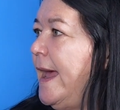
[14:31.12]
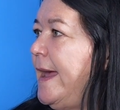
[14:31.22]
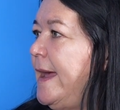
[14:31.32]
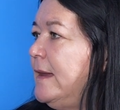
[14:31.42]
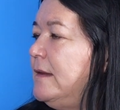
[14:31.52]

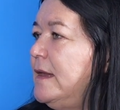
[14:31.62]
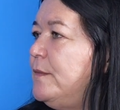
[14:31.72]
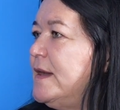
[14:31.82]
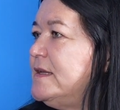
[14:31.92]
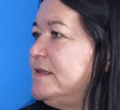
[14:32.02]
And it
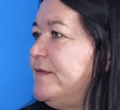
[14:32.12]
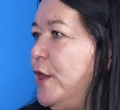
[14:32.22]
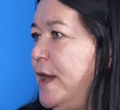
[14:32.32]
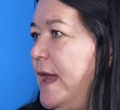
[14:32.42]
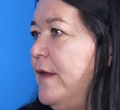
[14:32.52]
was
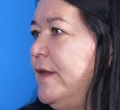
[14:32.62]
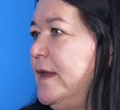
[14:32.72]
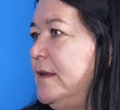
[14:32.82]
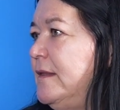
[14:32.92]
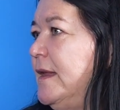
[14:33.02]
very
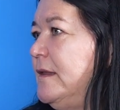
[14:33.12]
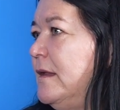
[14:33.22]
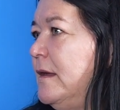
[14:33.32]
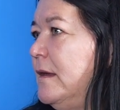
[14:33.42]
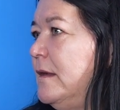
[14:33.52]
evident that
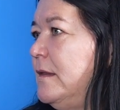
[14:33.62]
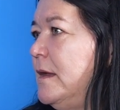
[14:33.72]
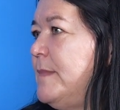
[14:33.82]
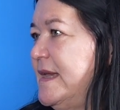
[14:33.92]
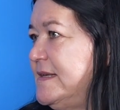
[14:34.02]

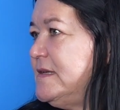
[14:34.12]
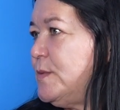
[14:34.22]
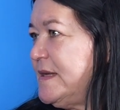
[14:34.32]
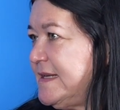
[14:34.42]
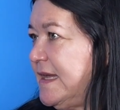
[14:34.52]
the message
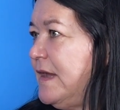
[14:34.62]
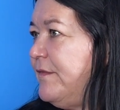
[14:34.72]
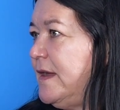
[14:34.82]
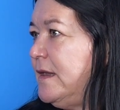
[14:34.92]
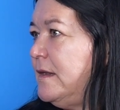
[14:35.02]
was
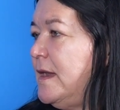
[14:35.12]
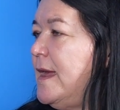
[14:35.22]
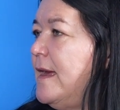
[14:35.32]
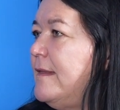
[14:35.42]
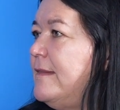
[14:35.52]
given
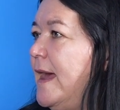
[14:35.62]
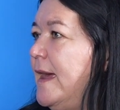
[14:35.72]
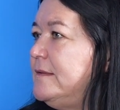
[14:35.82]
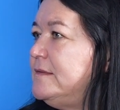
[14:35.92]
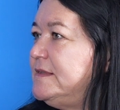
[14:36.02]

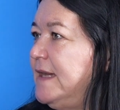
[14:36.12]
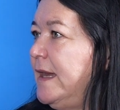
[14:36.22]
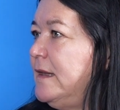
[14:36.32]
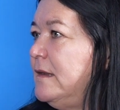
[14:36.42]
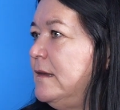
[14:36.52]
that
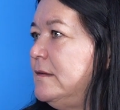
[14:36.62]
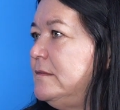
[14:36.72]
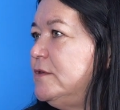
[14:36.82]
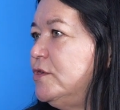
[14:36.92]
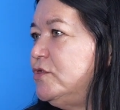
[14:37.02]
10
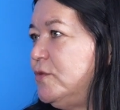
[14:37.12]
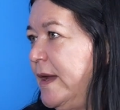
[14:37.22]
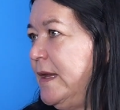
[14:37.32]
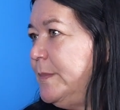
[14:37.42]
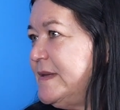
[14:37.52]
to
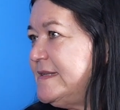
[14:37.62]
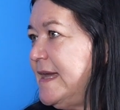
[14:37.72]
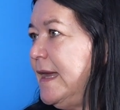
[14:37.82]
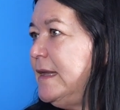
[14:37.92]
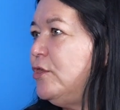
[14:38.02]

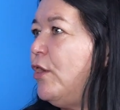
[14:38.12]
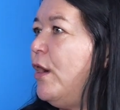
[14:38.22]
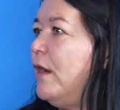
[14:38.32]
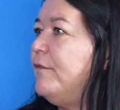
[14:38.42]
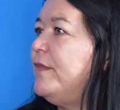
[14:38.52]
20%
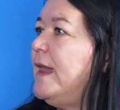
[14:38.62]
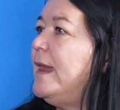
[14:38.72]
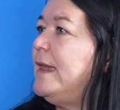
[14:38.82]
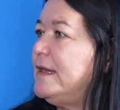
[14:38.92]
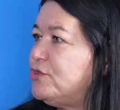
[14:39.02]
of
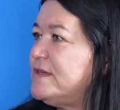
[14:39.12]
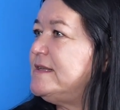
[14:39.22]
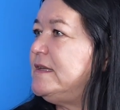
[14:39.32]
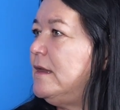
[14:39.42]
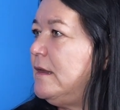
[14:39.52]
the
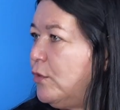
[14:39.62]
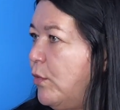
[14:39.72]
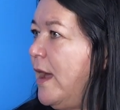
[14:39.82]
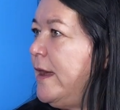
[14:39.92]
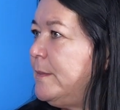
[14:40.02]
electricity
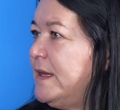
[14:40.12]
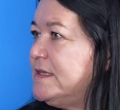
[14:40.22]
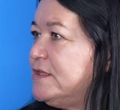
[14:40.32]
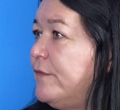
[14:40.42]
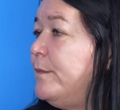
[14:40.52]

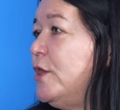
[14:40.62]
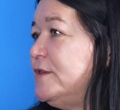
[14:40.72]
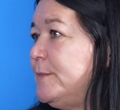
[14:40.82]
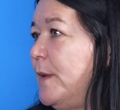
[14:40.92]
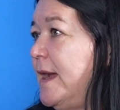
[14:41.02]
requirements of
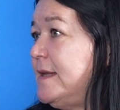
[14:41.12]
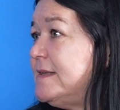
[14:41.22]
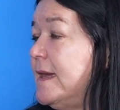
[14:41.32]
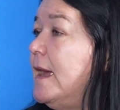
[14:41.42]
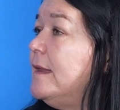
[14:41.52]
most
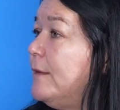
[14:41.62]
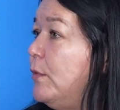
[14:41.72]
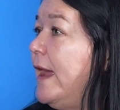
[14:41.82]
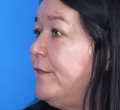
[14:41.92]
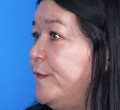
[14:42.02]
mines, they
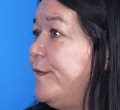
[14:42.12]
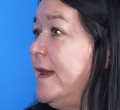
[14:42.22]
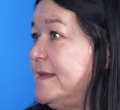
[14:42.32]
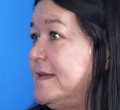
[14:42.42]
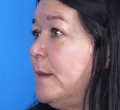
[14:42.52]
will have to
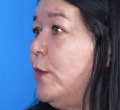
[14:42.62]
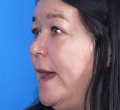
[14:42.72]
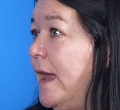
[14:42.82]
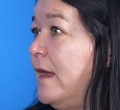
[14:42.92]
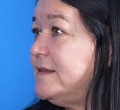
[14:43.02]
find
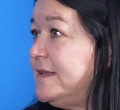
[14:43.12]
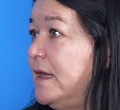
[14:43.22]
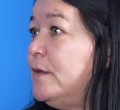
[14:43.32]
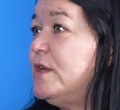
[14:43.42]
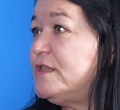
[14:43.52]
somewhere else, in
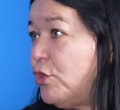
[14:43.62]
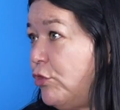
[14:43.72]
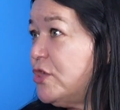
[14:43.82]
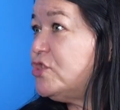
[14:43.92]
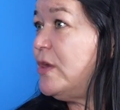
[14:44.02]
other words,
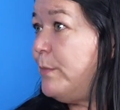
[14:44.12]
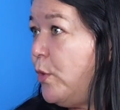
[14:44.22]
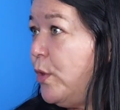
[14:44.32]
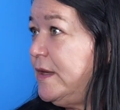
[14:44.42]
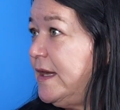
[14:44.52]
cross the
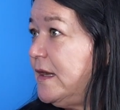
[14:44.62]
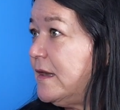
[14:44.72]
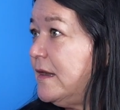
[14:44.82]
border.